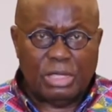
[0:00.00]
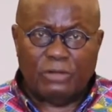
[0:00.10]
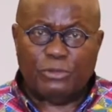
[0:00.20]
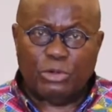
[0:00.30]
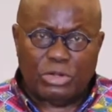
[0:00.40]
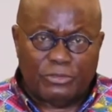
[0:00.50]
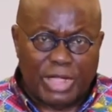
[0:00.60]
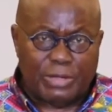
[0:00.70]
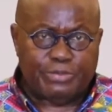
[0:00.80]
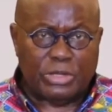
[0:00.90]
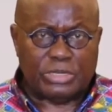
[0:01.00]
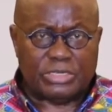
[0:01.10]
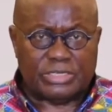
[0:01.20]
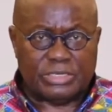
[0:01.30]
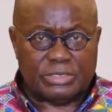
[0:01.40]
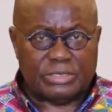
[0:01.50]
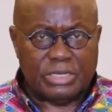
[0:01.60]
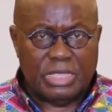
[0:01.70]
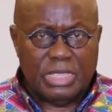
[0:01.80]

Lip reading: of all of our policies